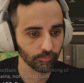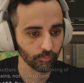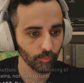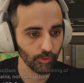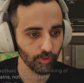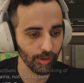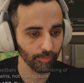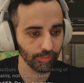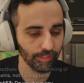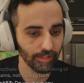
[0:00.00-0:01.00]
While
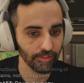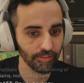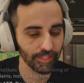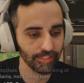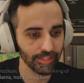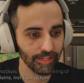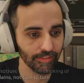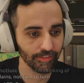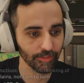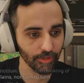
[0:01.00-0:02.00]
grappling, they take
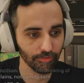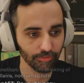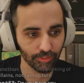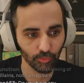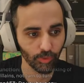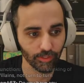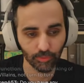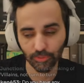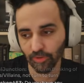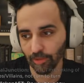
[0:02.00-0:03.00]
the other half. Because what else
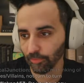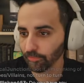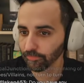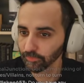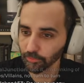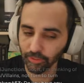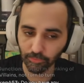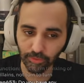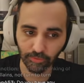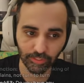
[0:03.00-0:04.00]
would you grapple? So
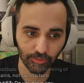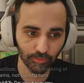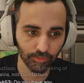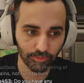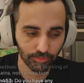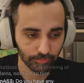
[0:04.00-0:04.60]
we don't need those words.